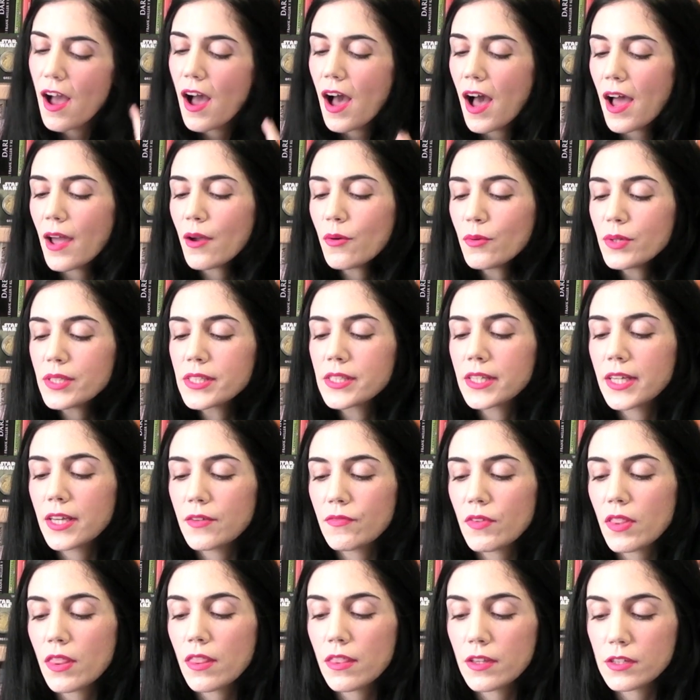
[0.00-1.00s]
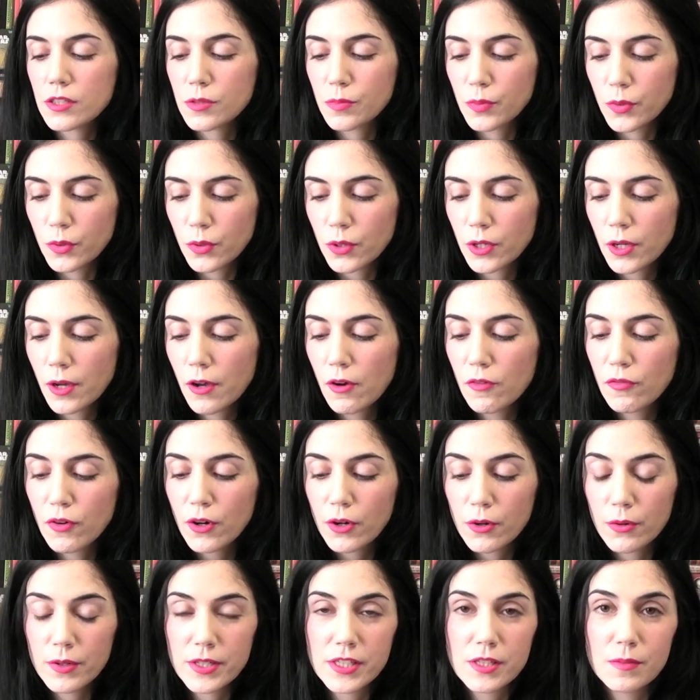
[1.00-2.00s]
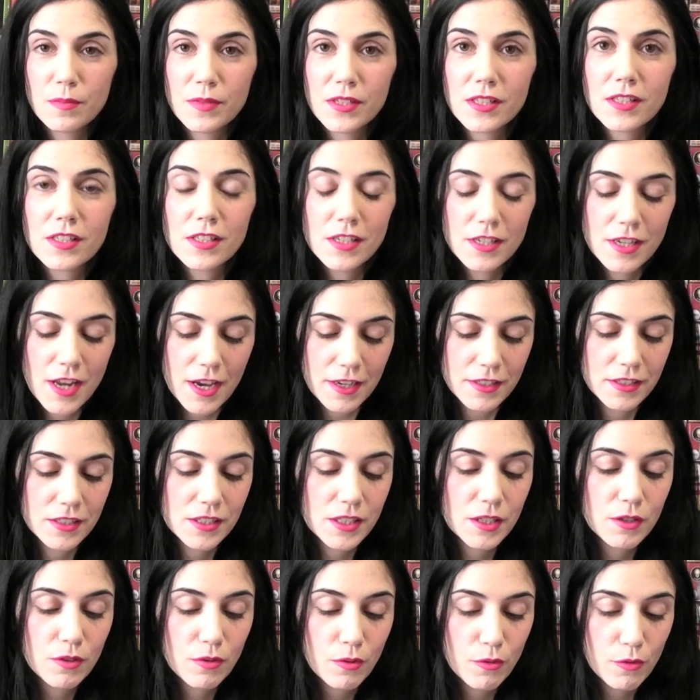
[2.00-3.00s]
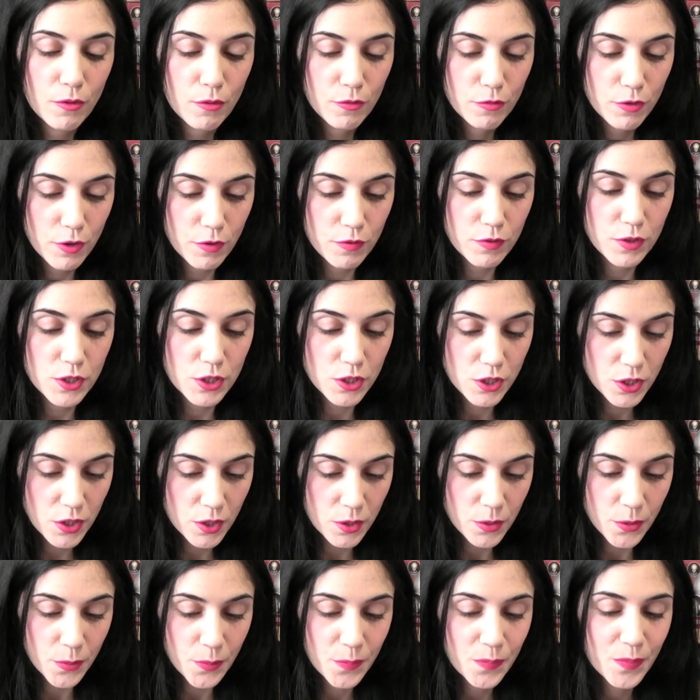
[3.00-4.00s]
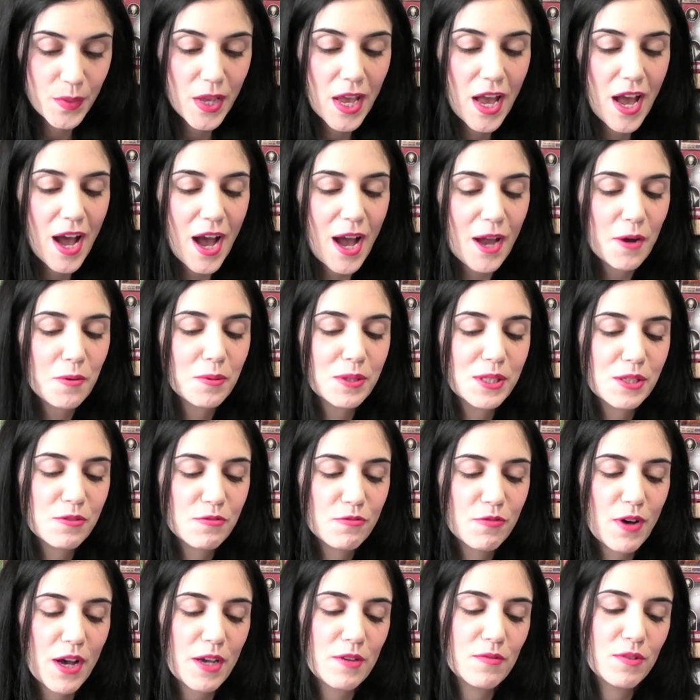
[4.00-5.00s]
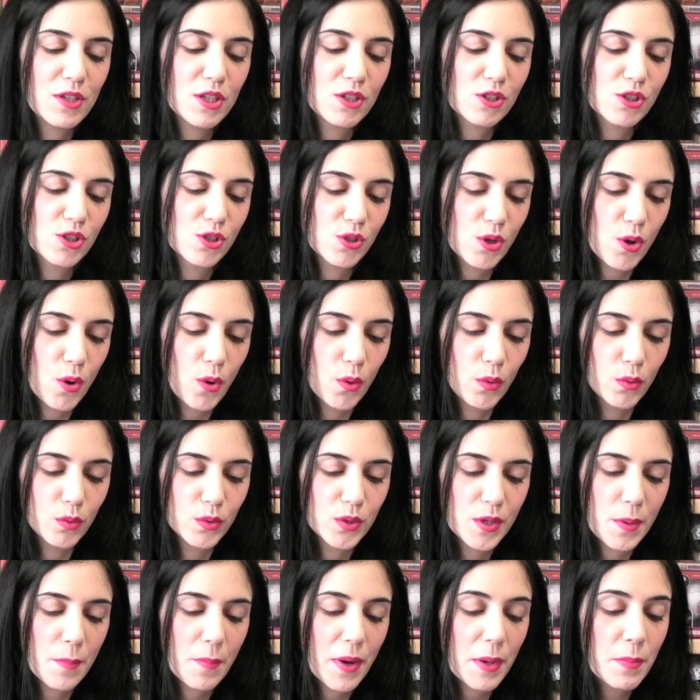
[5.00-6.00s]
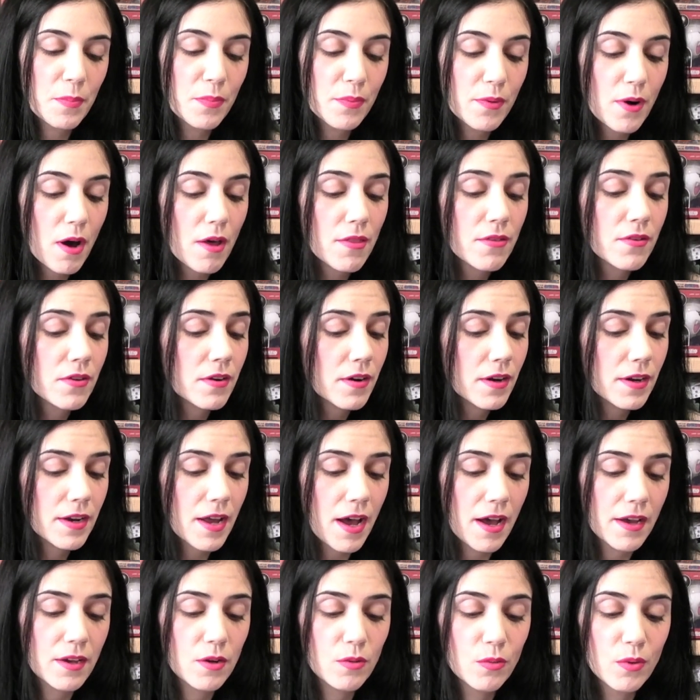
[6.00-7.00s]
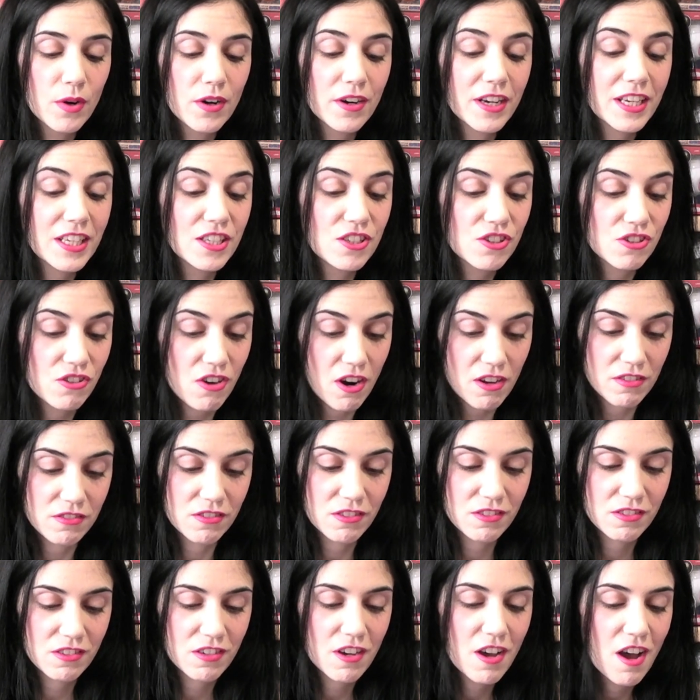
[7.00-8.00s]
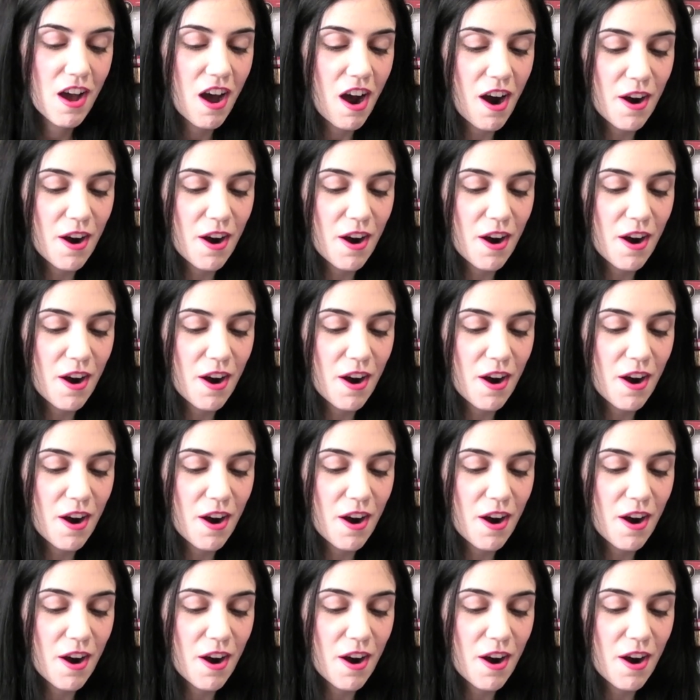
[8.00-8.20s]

I was given this book for Christmas 1950. 1952. I was 5 years old. My brother and I were entranced.